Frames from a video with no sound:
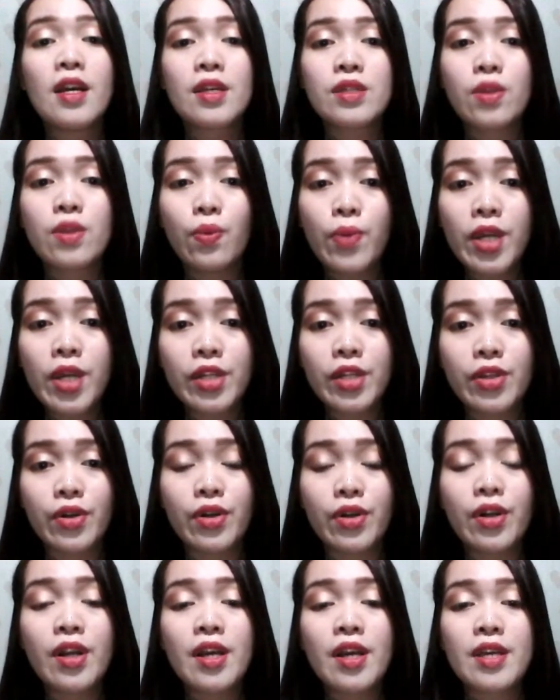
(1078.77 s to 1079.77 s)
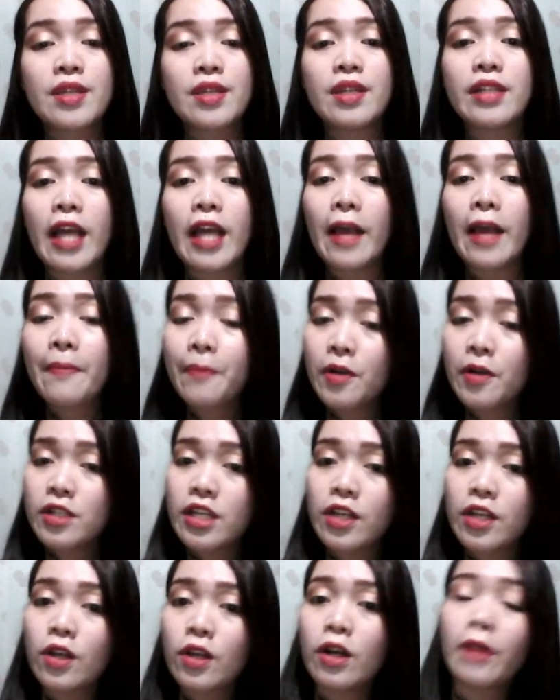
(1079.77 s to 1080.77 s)
the reader that a
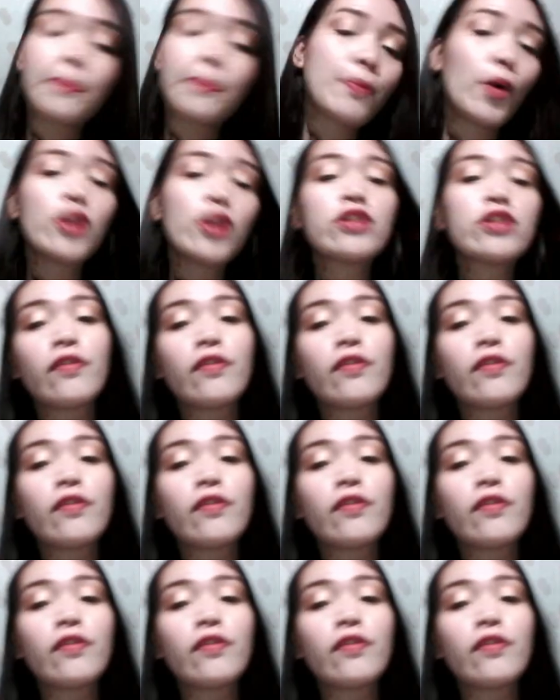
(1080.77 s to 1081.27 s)
particular point